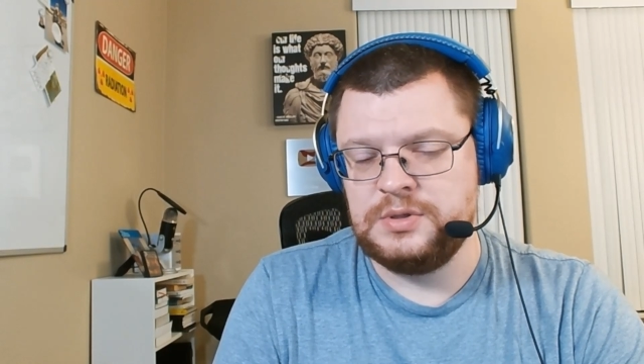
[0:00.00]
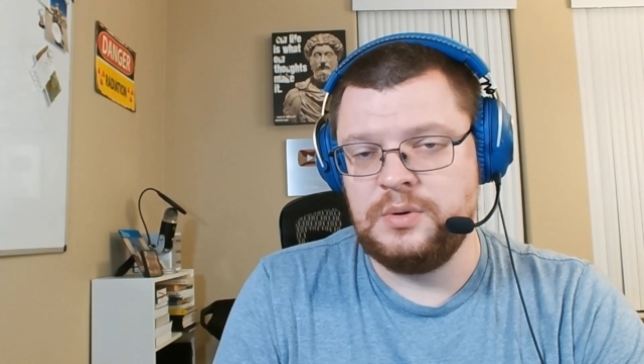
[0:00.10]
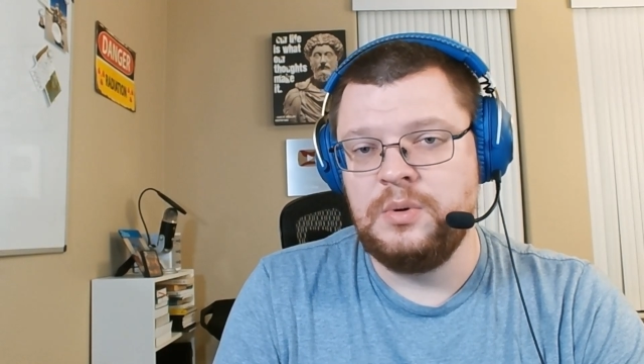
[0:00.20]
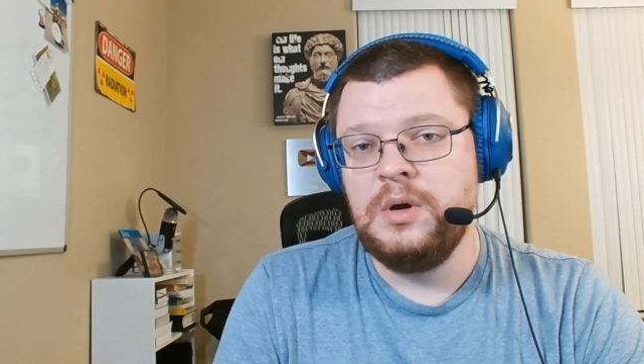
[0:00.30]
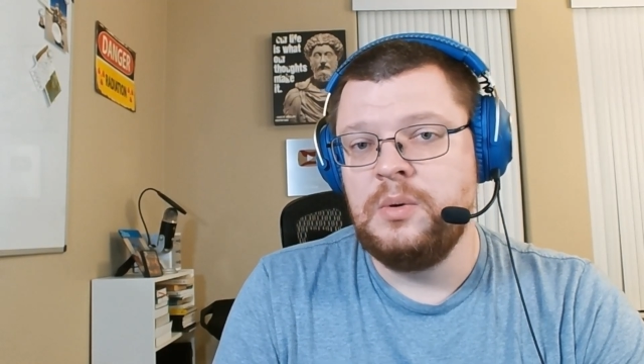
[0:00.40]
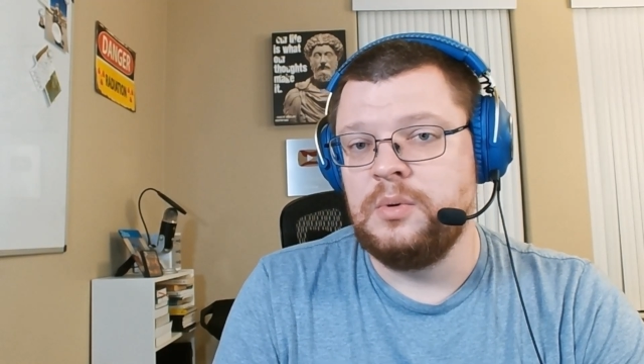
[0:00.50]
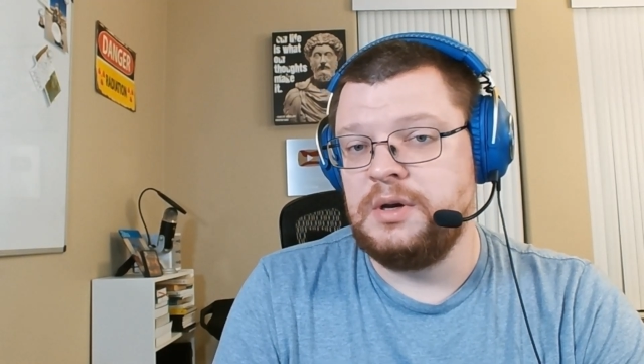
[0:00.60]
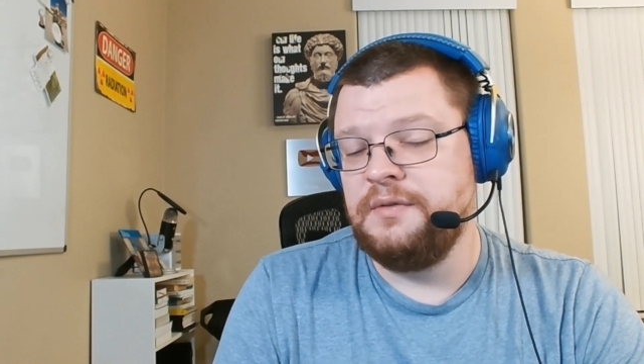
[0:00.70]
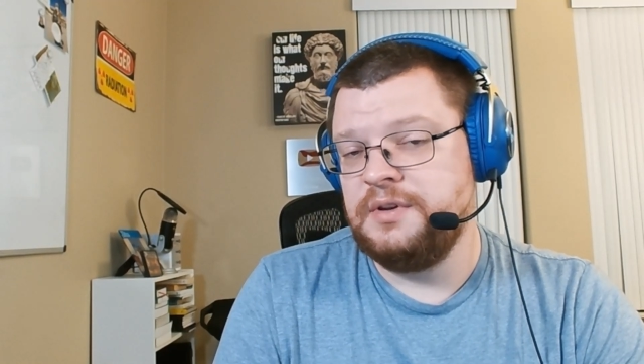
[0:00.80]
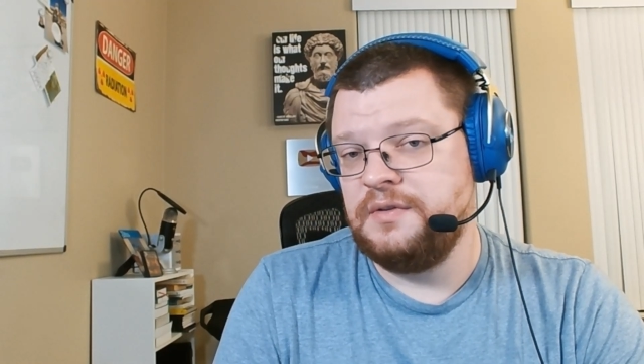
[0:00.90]
So
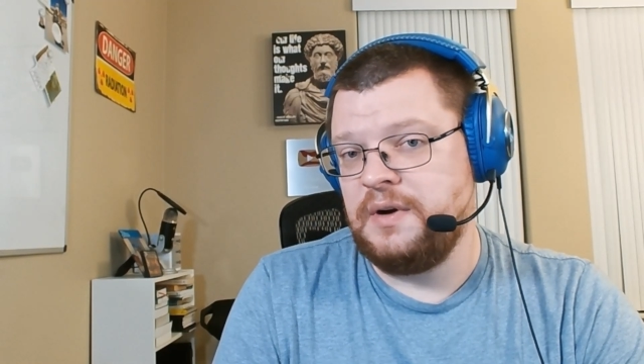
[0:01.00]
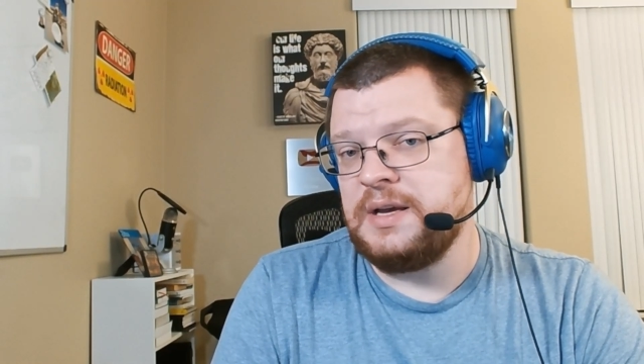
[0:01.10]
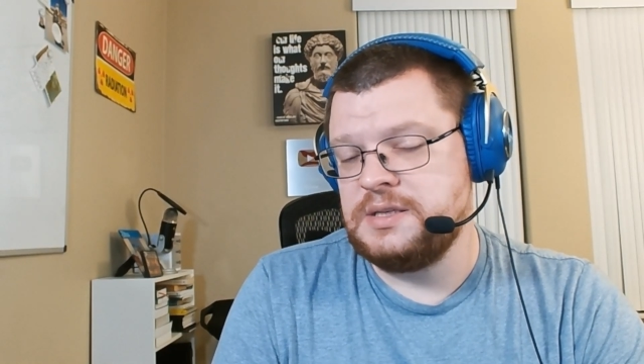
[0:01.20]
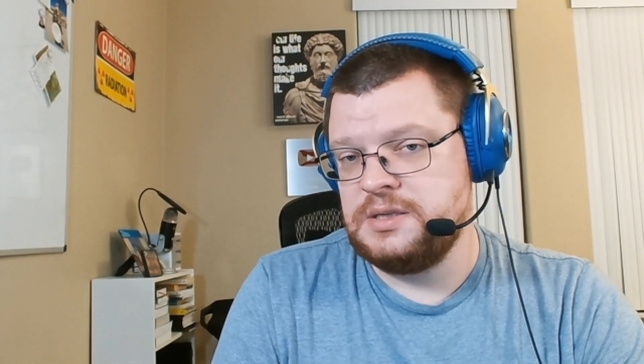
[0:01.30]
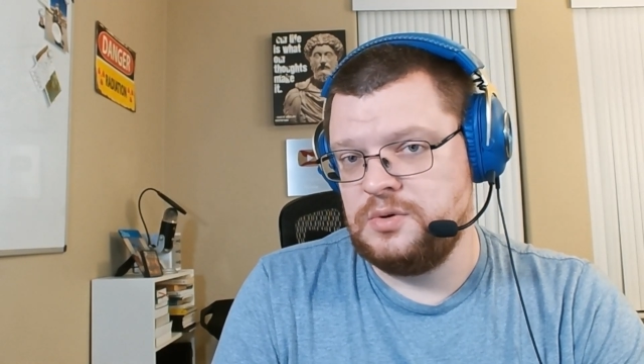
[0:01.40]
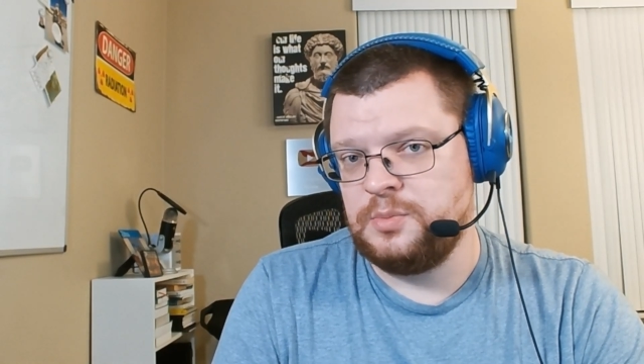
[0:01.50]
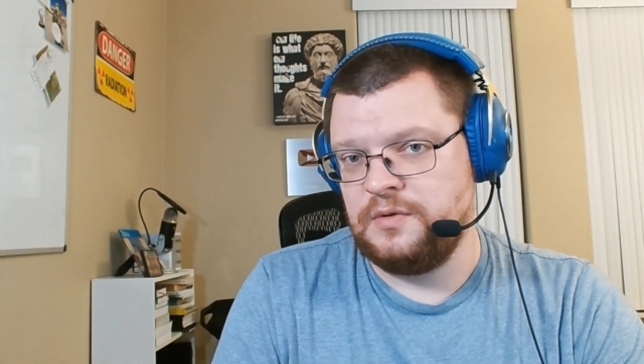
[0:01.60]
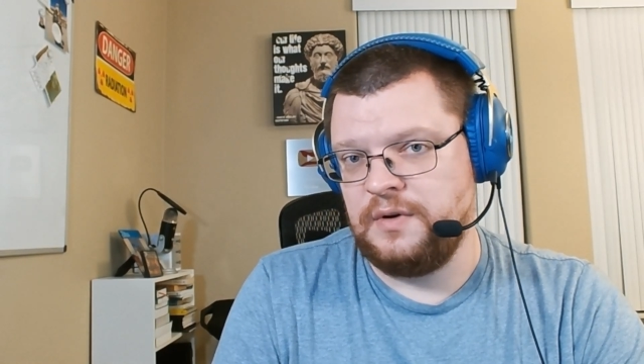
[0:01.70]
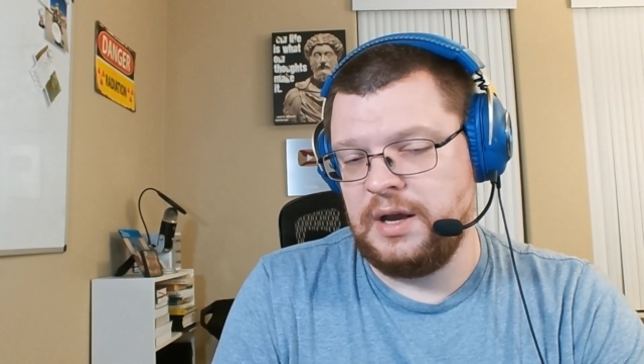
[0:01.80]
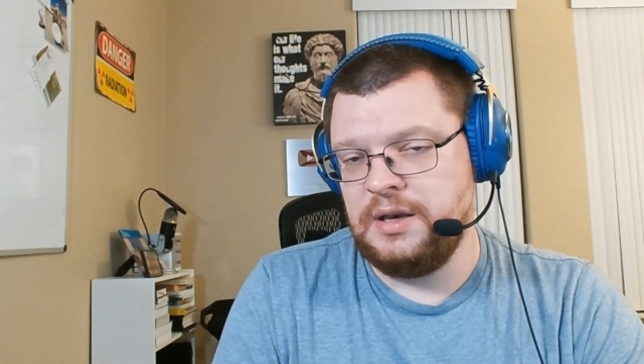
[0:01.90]
whatever devices you
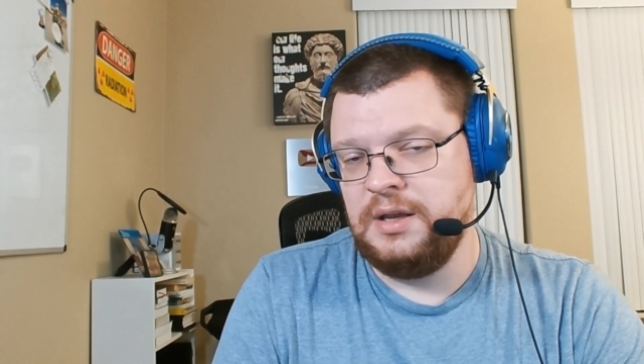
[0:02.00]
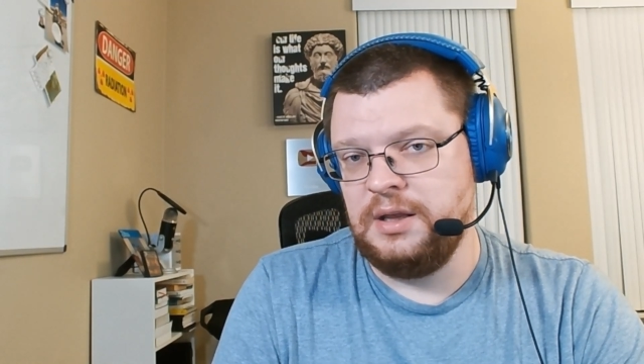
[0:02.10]
provide,